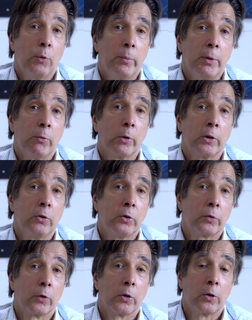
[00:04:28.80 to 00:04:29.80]
would be really
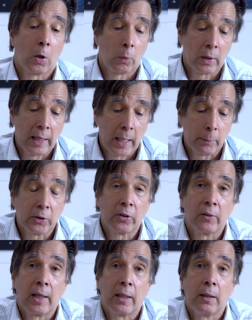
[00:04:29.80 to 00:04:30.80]
useful to know, well, how much
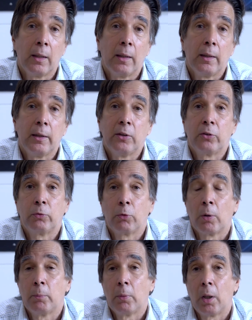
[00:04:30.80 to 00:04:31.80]
of that is
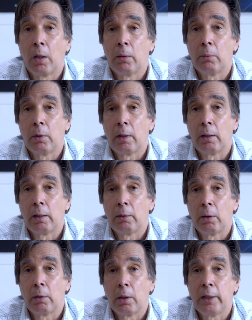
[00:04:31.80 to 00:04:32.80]
from
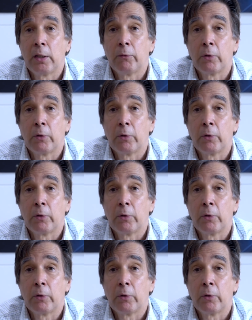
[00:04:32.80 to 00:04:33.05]
heating,